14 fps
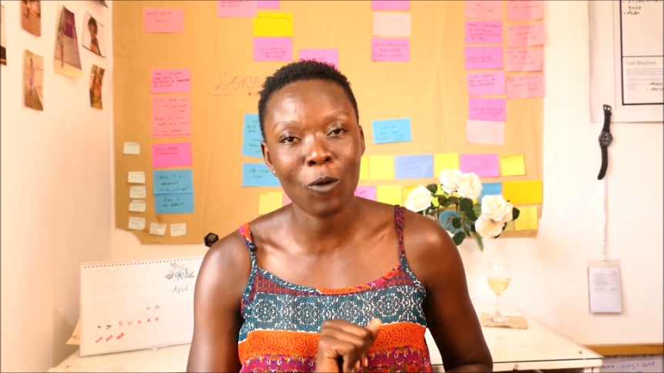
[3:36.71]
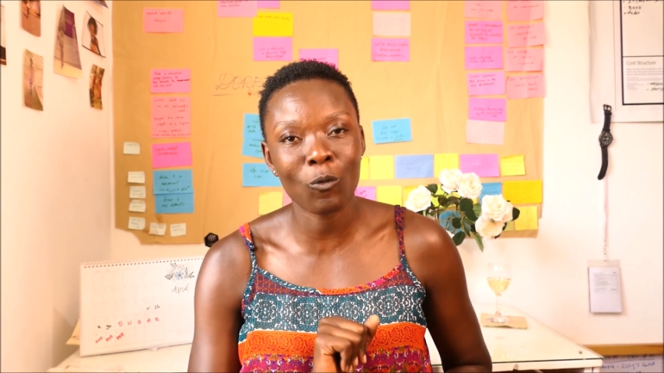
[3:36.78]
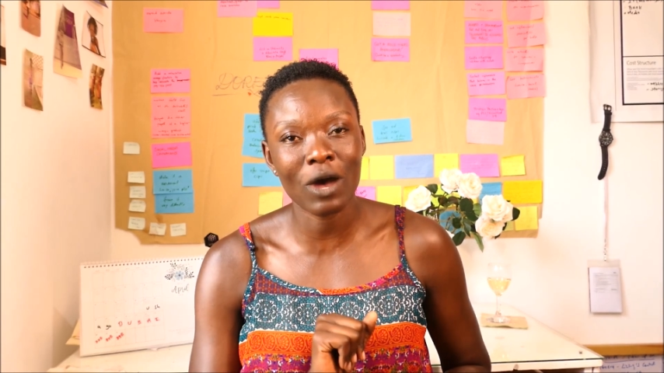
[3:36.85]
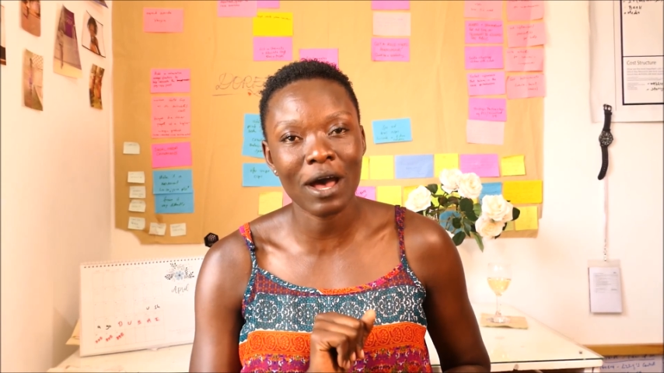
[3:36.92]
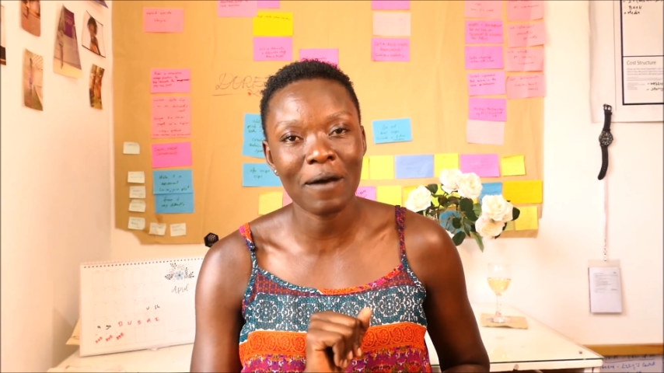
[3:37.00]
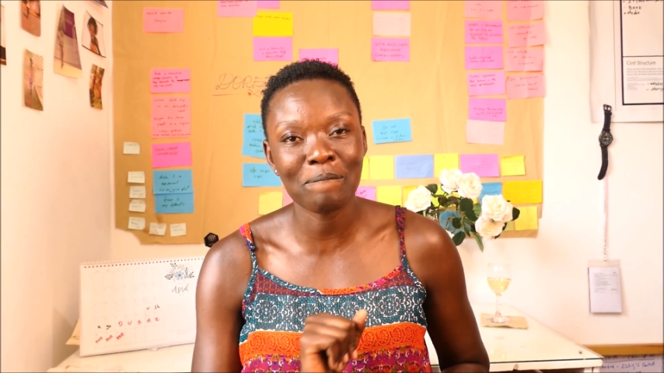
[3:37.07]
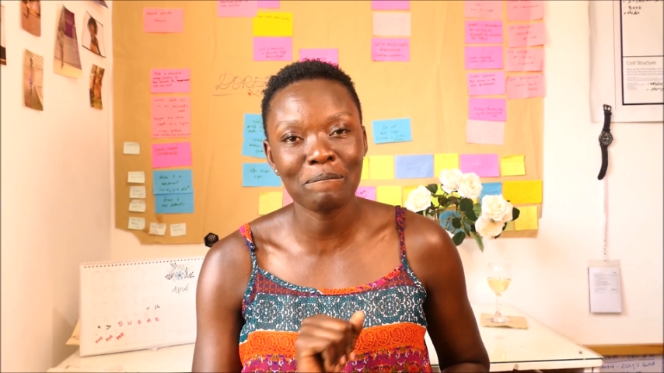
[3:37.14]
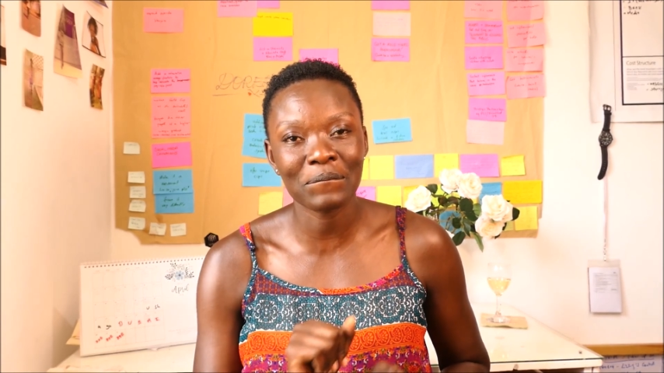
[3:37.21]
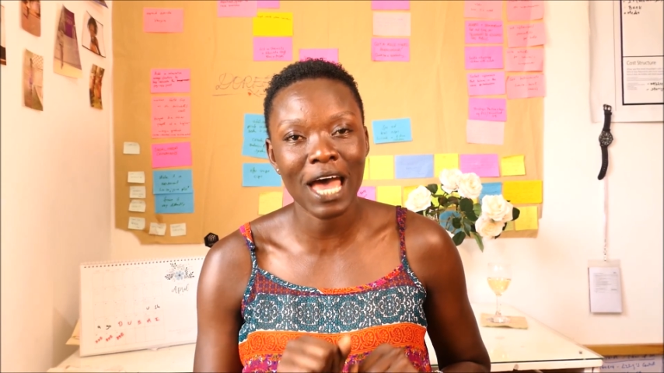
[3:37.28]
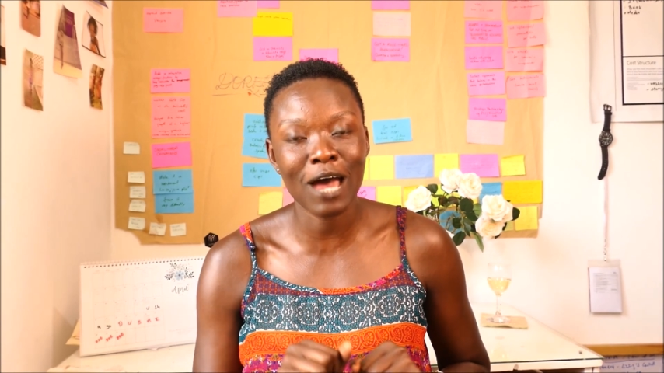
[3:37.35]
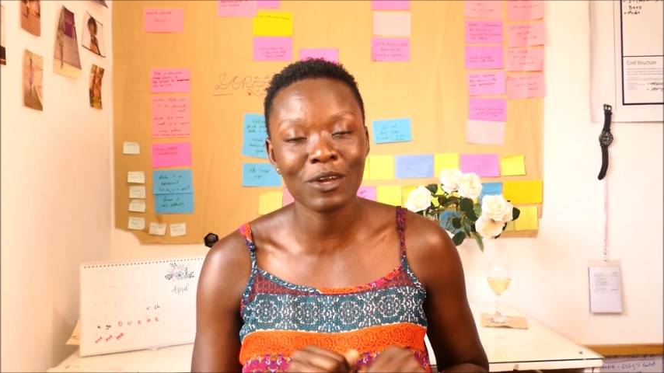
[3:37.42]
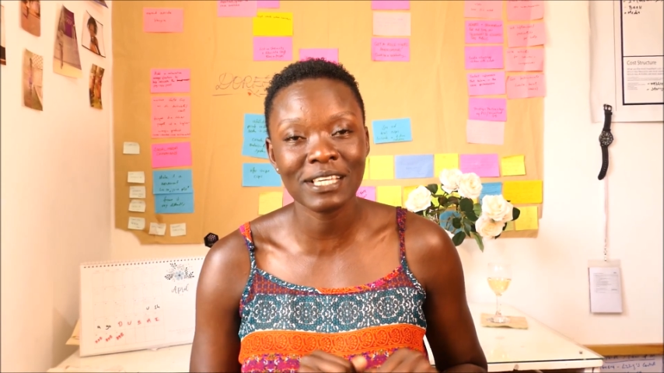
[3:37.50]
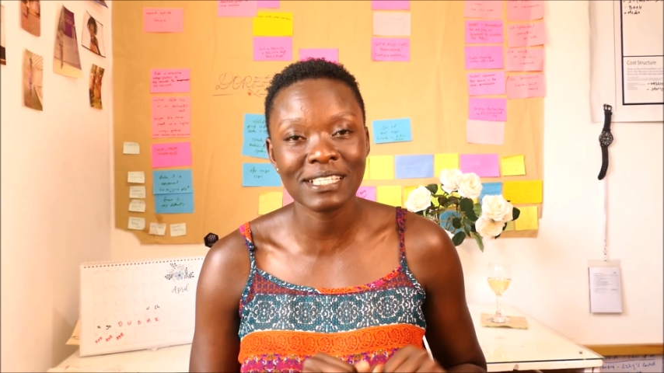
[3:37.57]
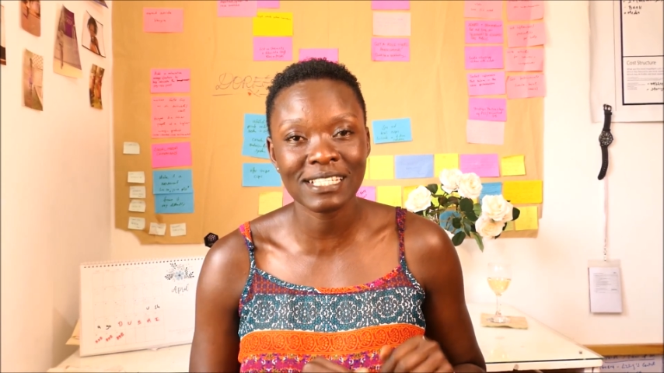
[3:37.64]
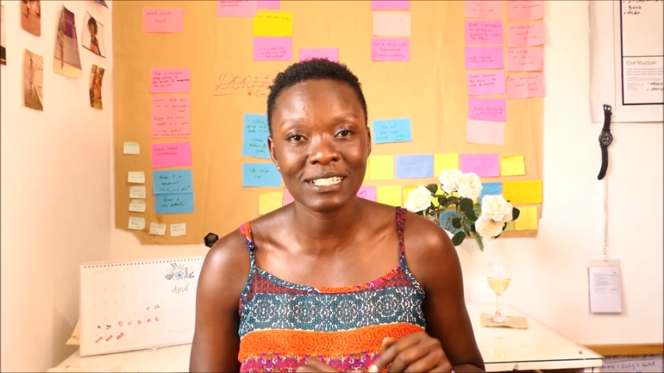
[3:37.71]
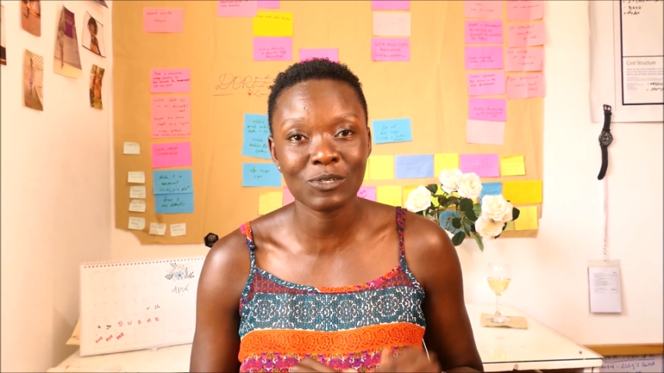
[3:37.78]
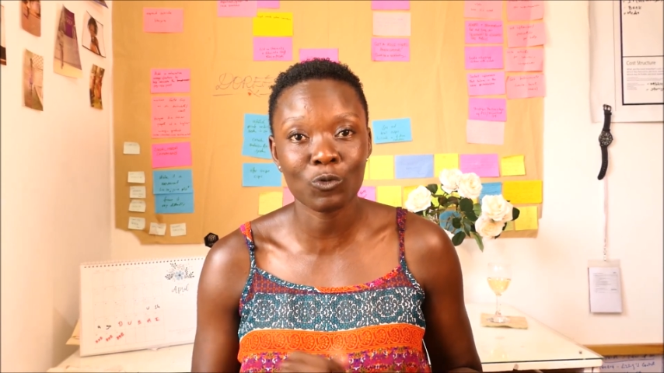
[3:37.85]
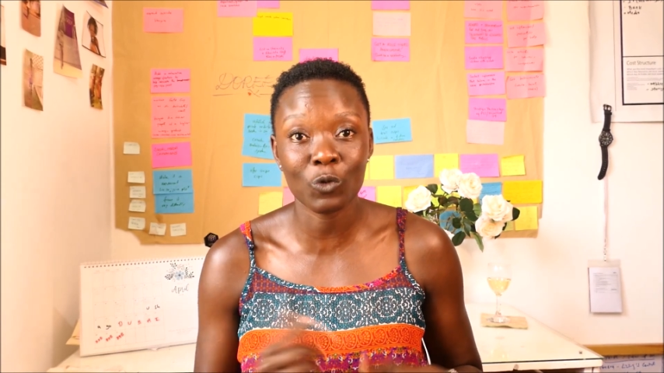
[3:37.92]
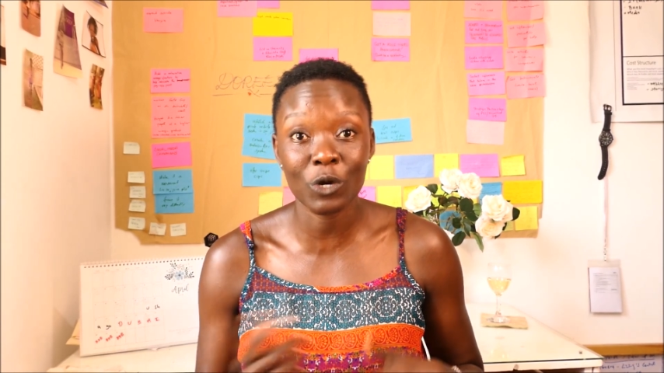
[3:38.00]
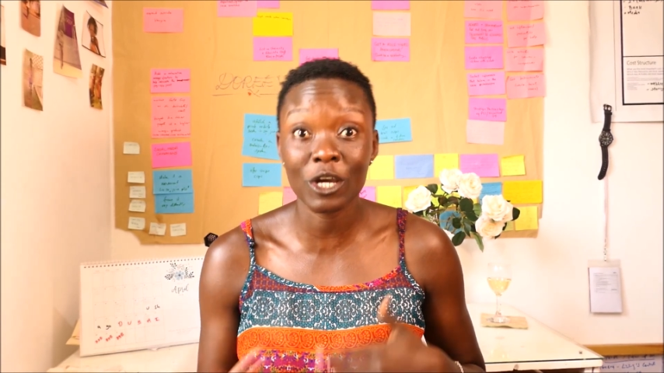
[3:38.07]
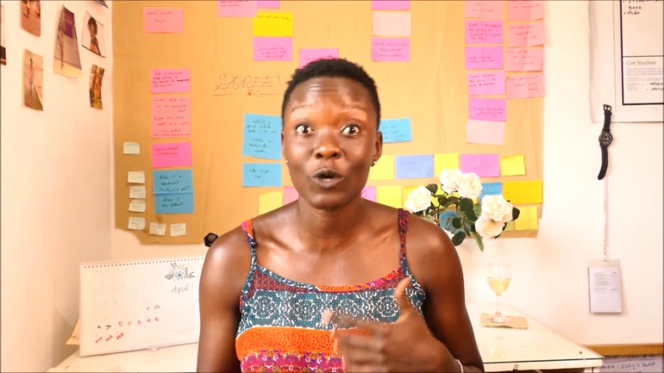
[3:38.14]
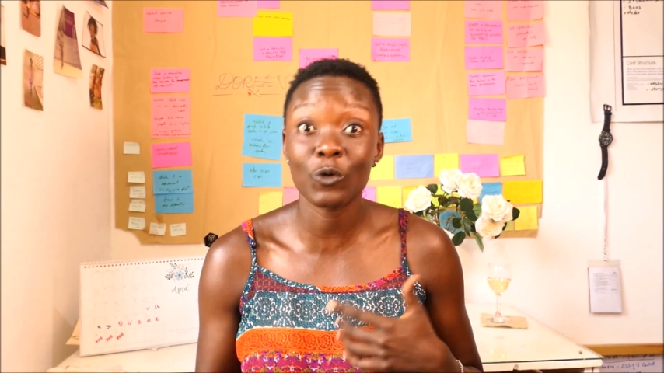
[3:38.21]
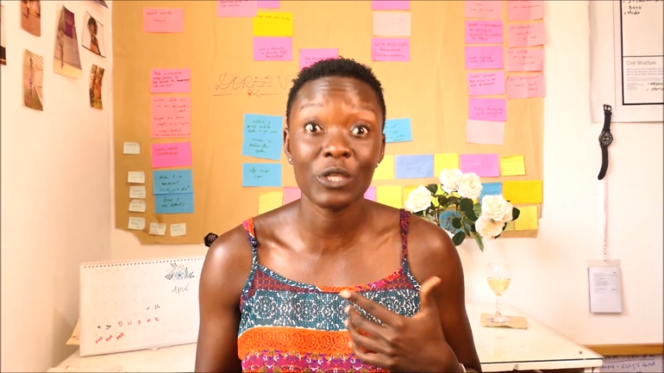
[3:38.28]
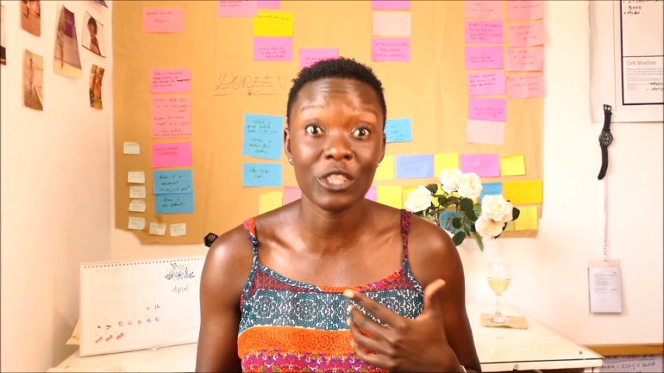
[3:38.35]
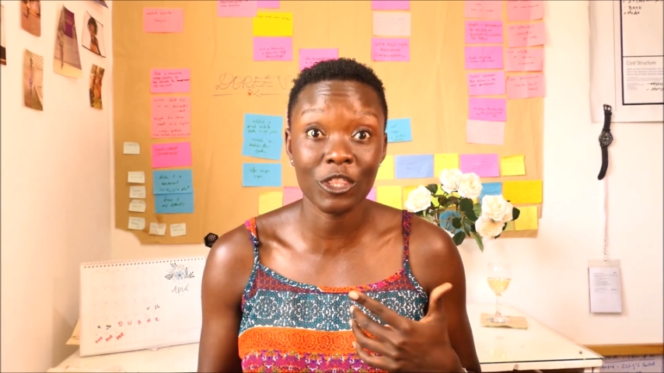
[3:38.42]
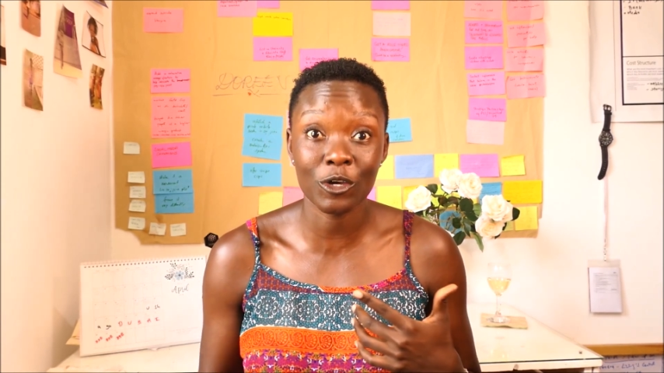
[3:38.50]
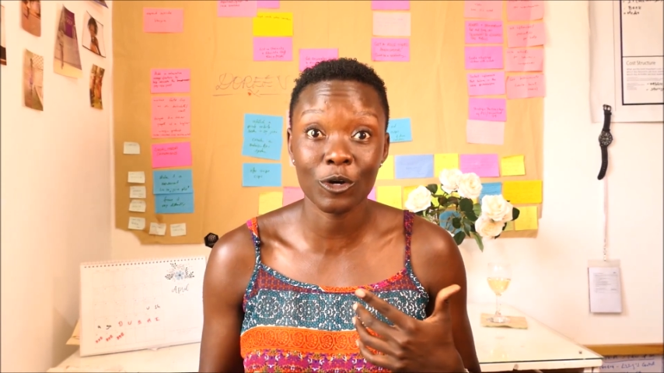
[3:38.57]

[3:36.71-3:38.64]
well, how does it work with